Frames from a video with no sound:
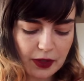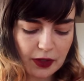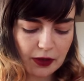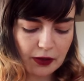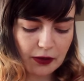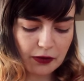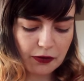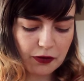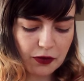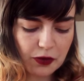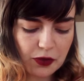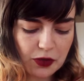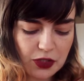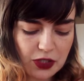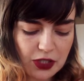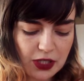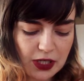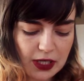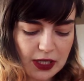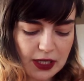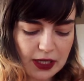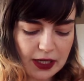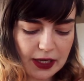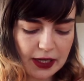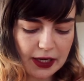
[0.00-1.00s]
for
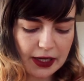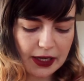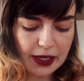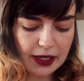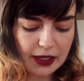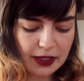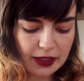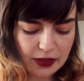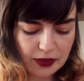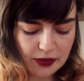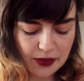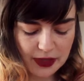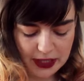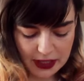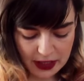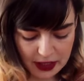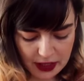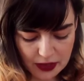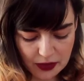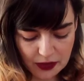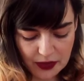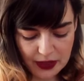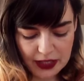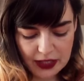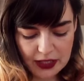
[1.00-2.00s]
July
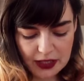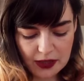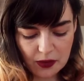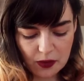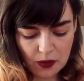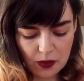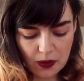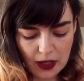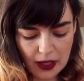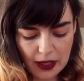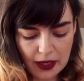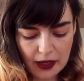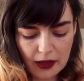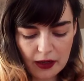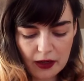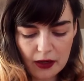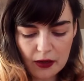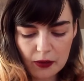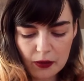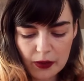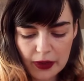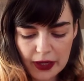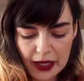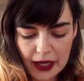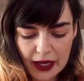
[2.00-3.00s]
2021.
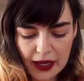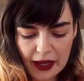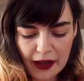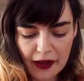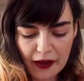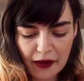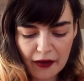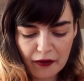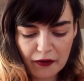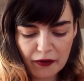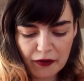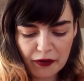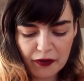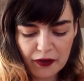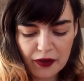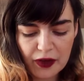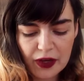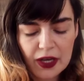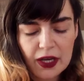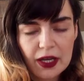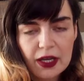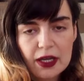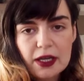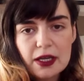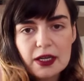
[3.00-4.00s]
We have
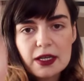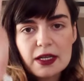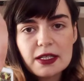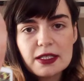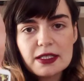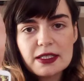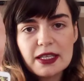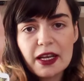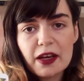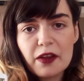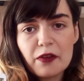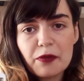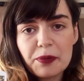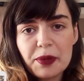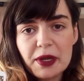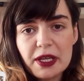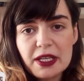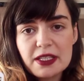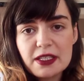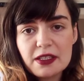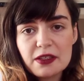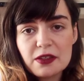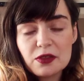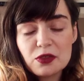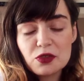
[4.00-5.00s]
Ten of
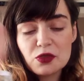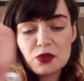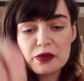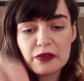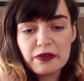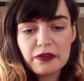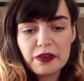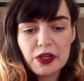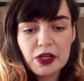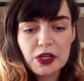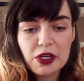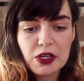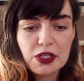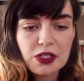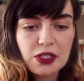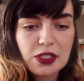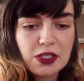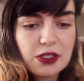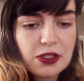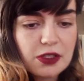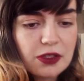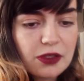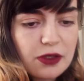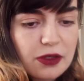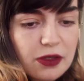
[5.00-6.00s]
Pentacles
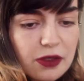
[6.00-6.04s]
reversed.